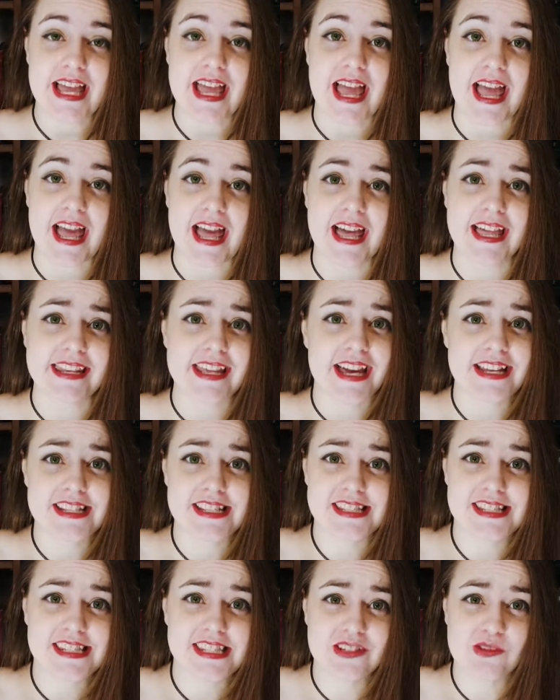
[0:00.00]
and I
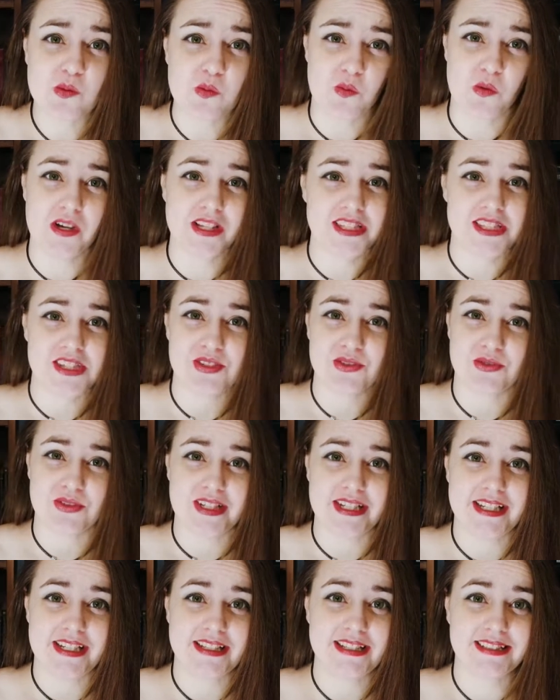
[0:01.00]
just didn't want to
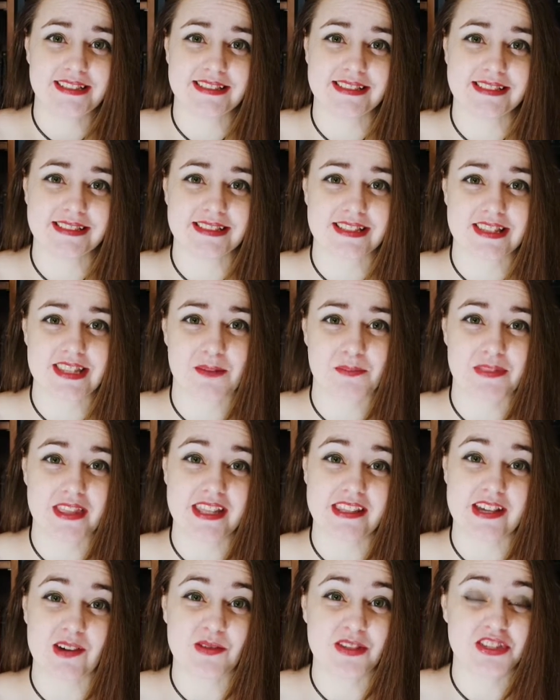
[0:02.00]
read
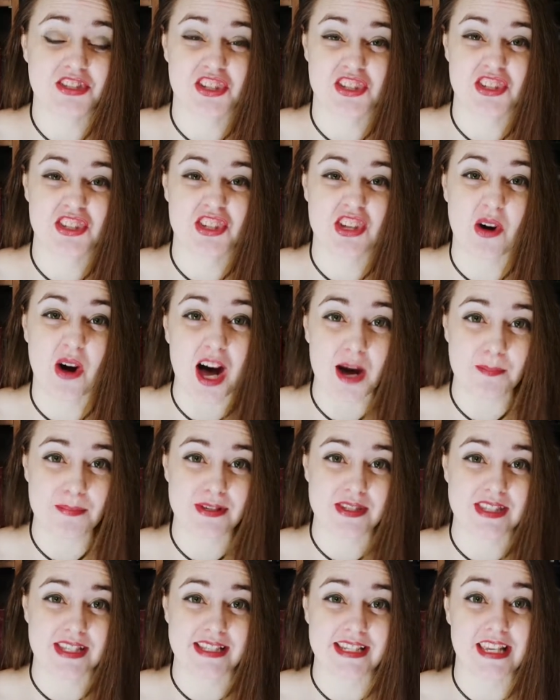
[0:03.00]
something that was just so
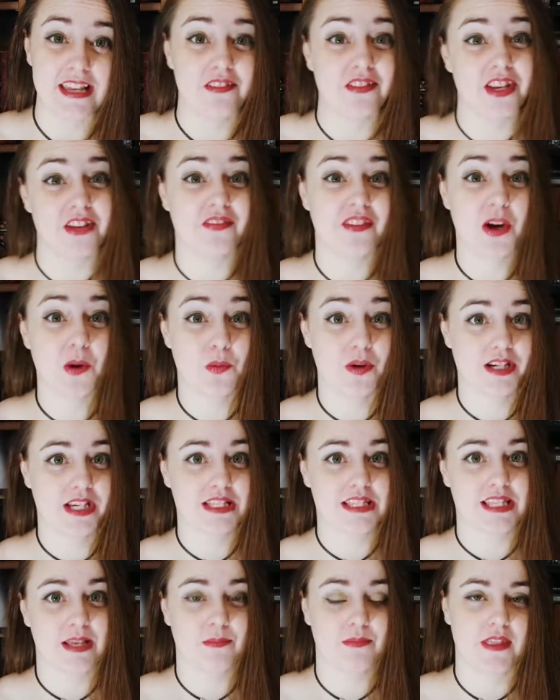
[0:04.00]
opposite, even if I
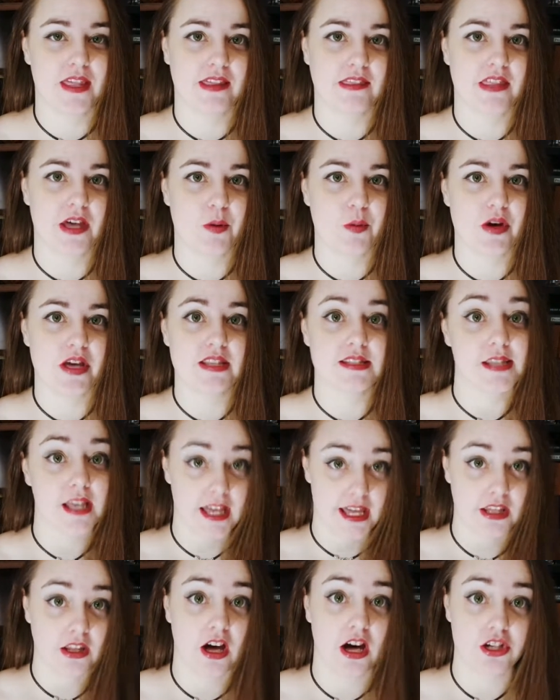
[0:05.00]
wanted something that was
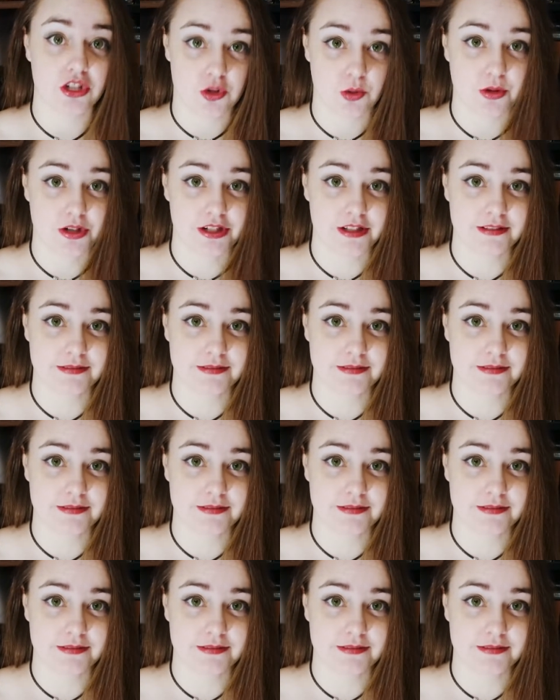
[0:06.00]
a lot shorter.